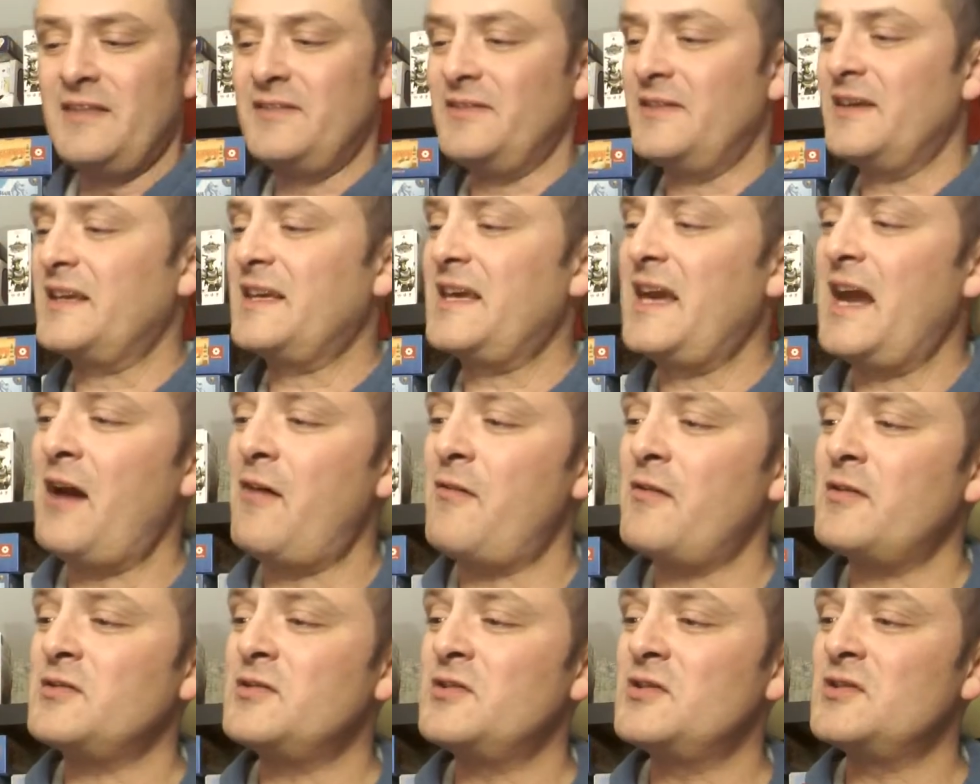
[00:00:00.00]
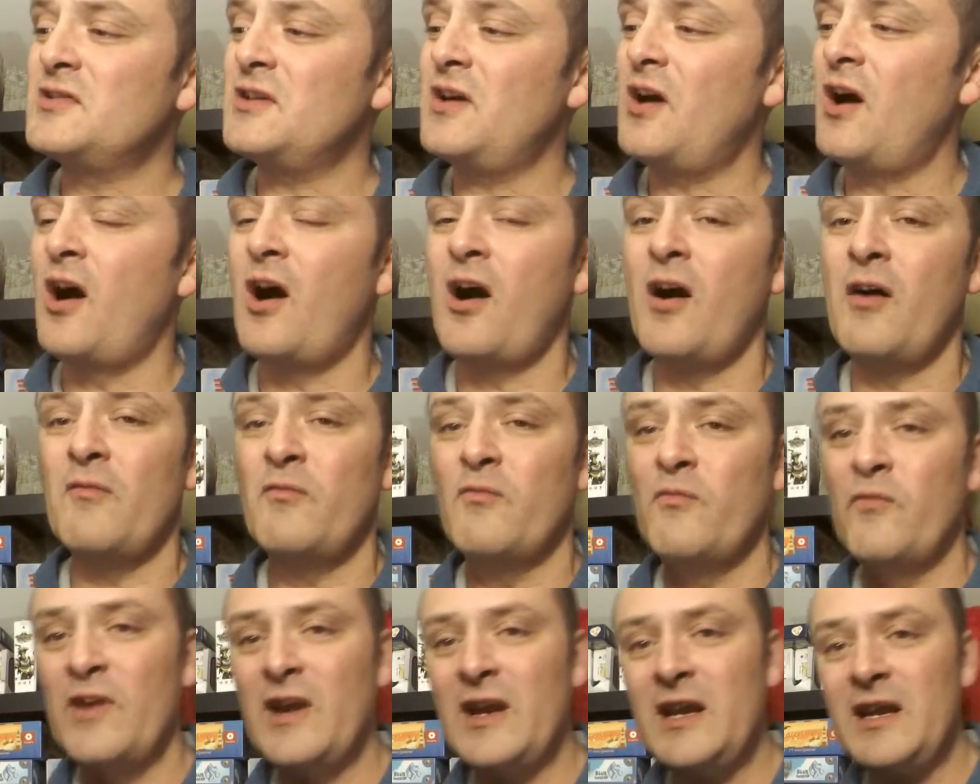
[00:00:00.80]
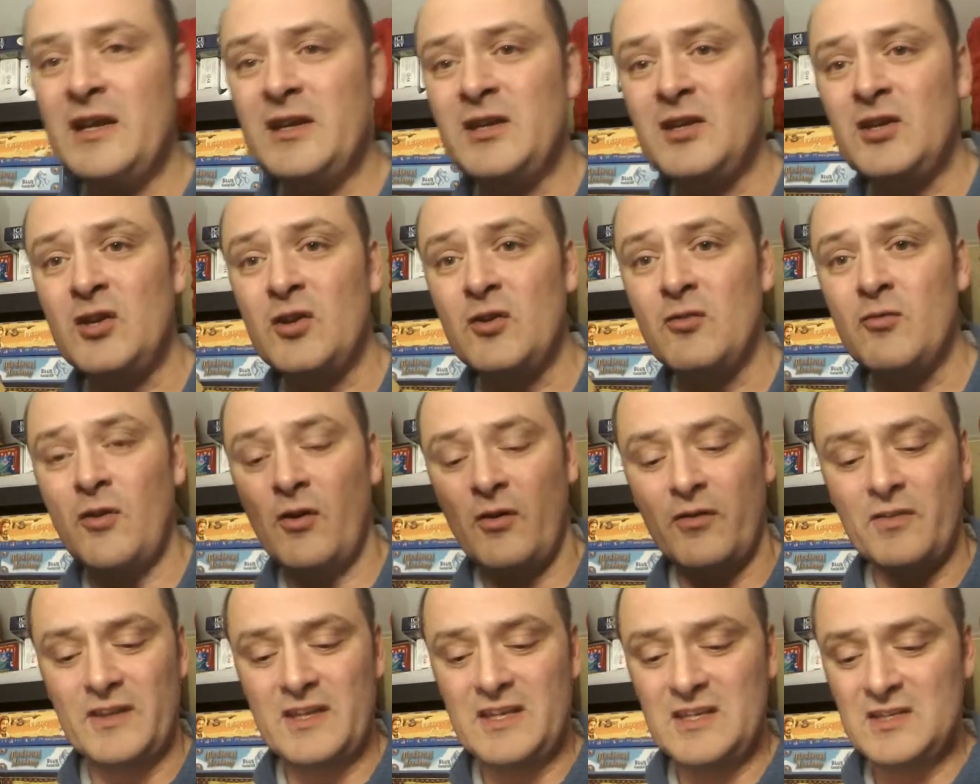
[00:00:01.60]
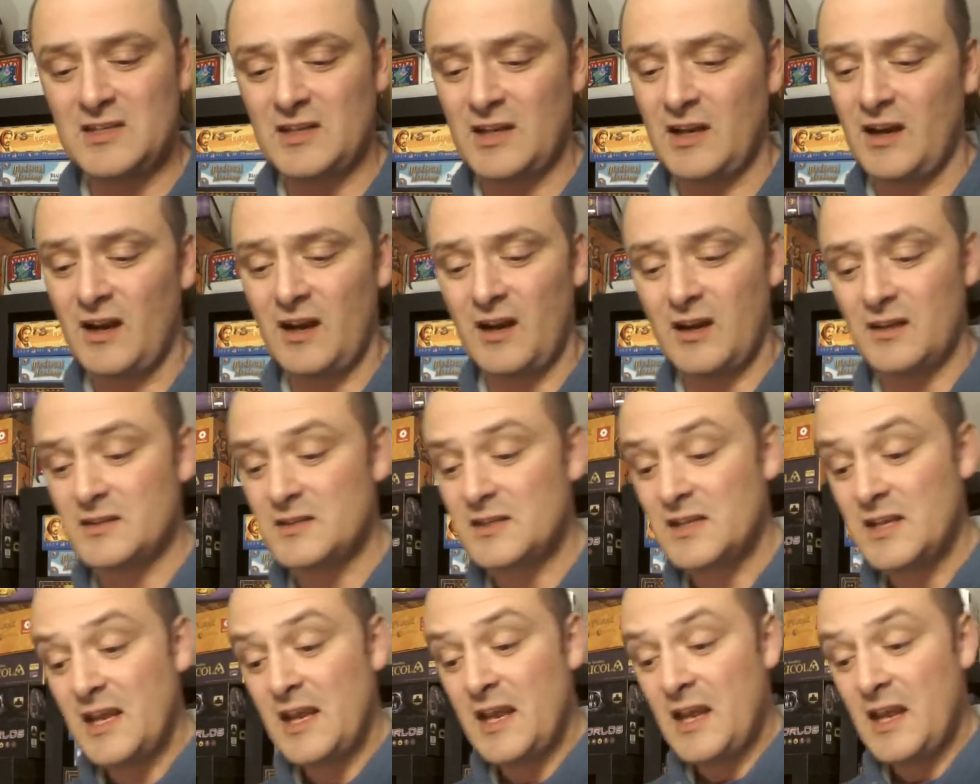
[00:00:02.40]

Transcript: the characters are really cute on these cards.